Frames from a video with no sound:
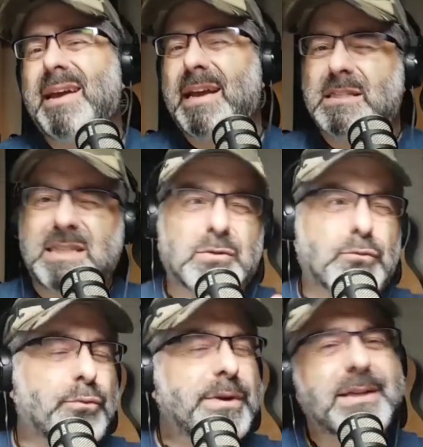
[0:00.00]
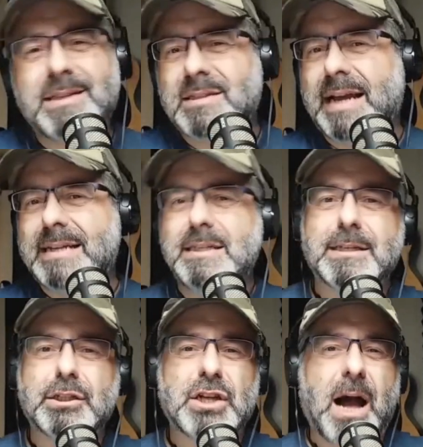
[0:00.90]
It seems really dicey
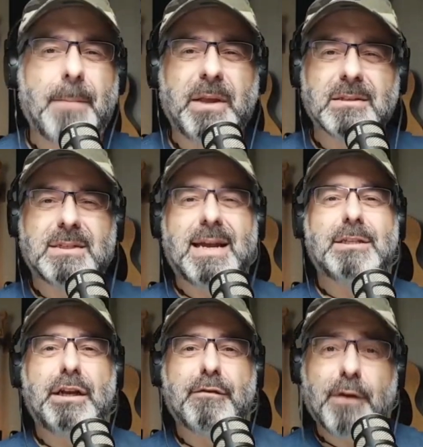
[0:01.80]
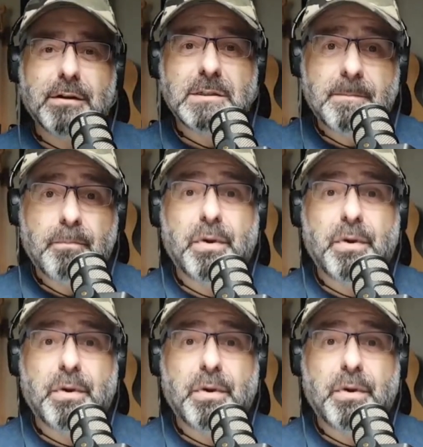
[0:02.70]
and choppy and sketchy at first,